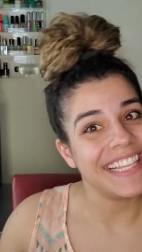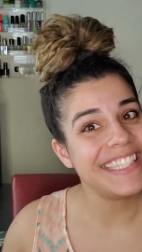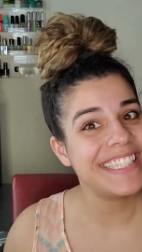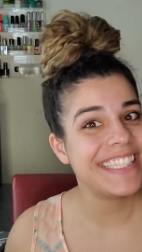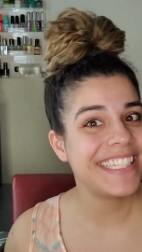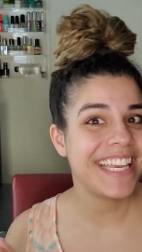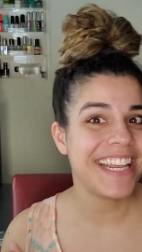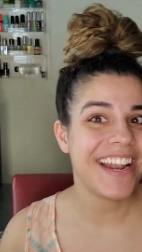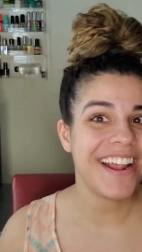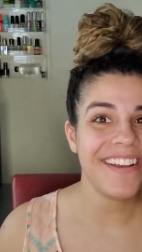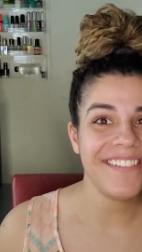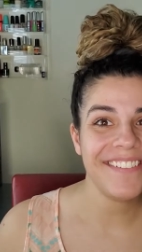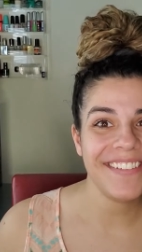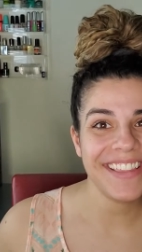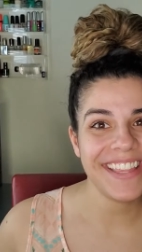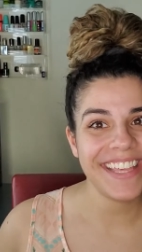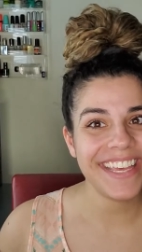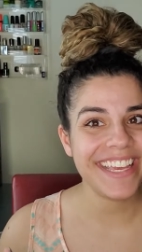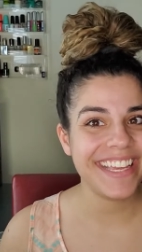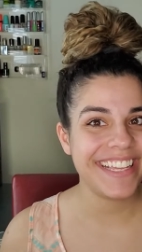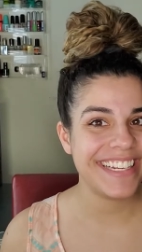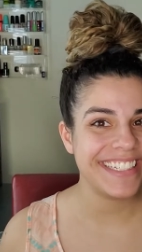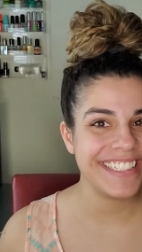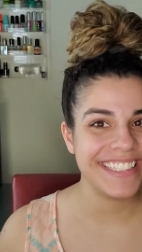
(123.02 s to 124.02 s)
let's get on
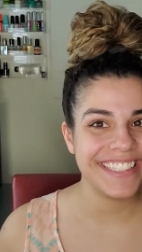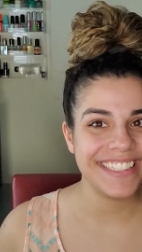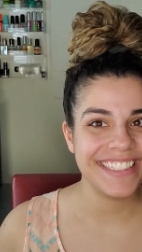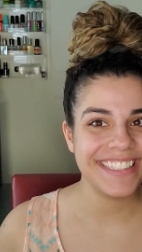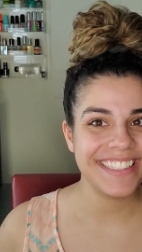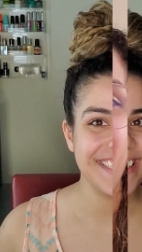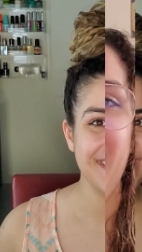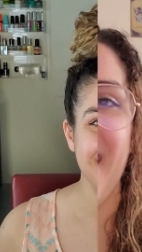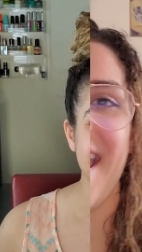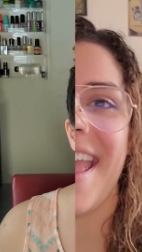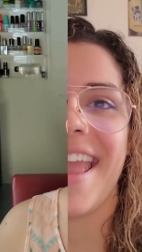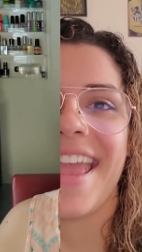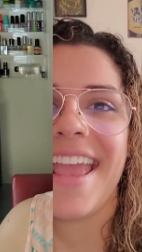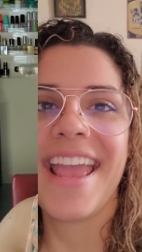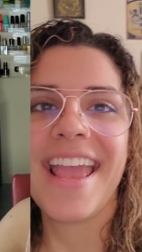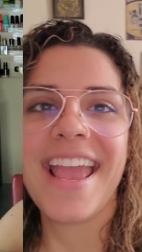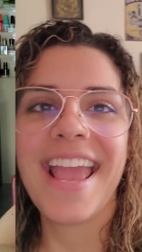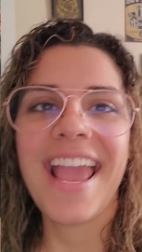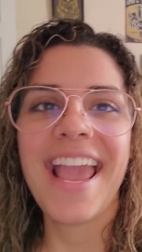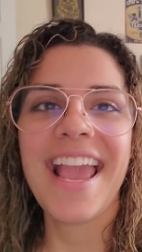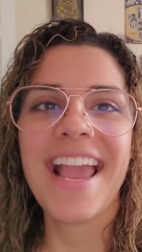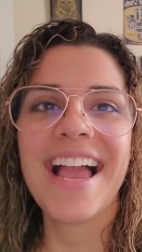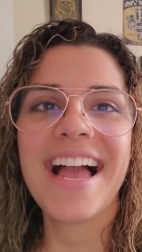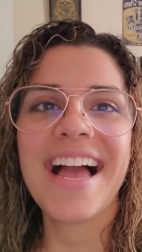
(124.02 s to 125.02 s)
with it.
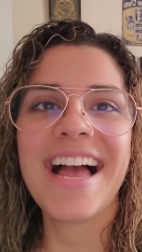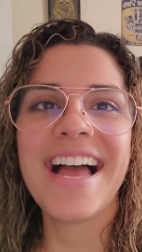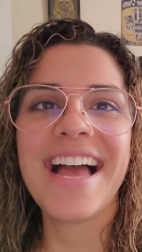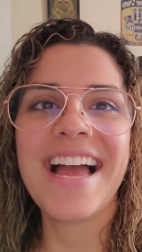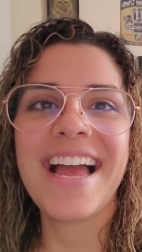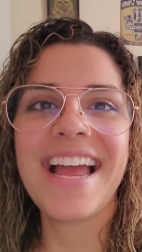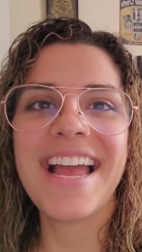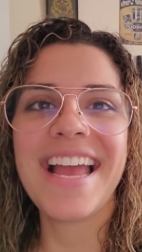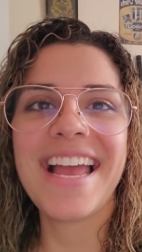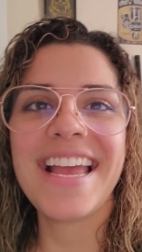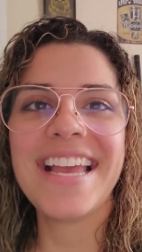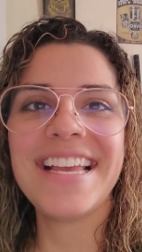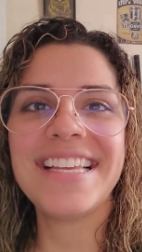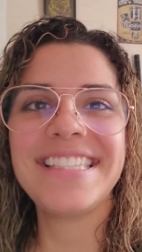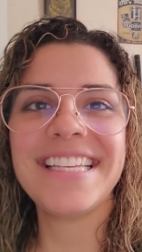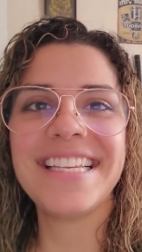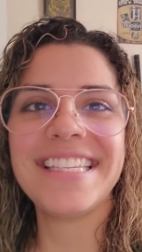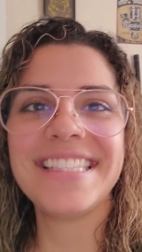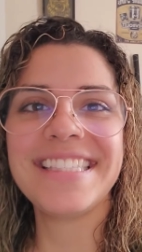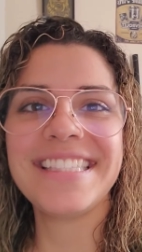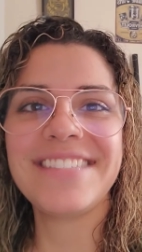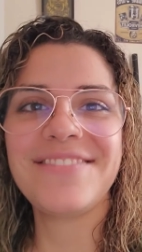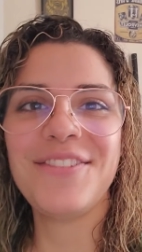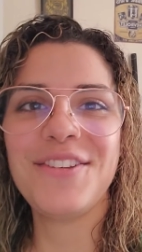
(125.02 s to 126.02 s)
Hey guys,
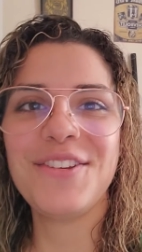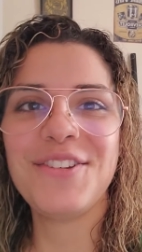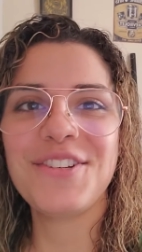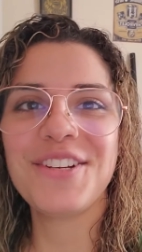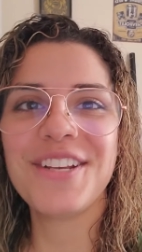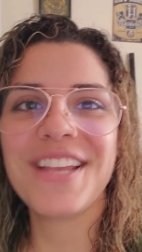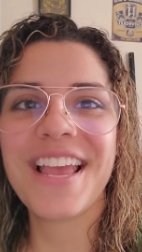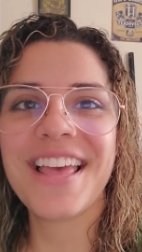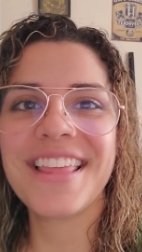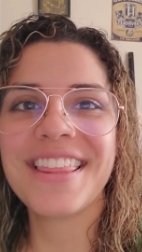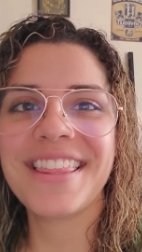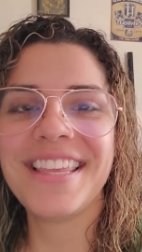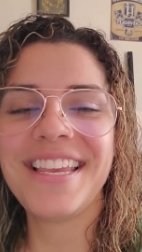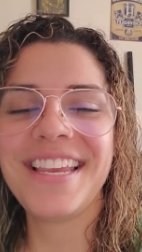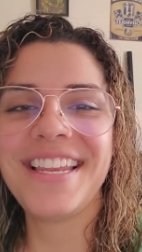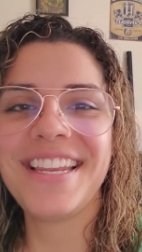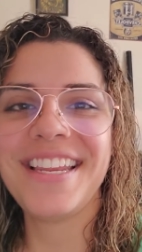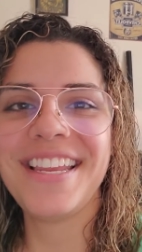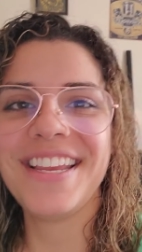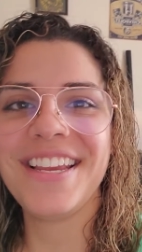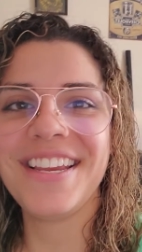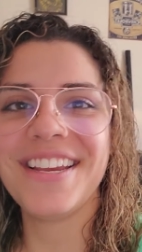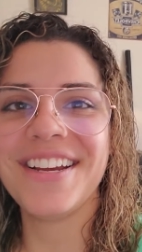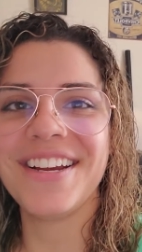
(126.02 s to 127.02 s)
it's Future Kathleen
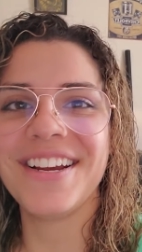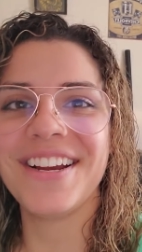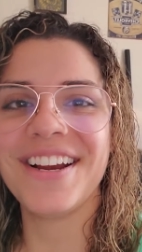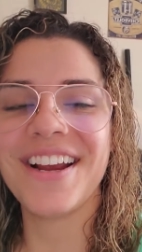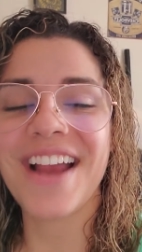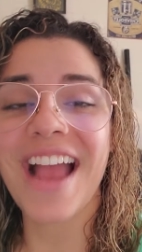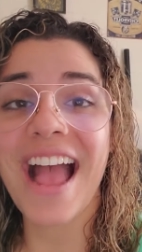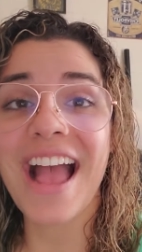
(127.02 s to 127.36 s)
here.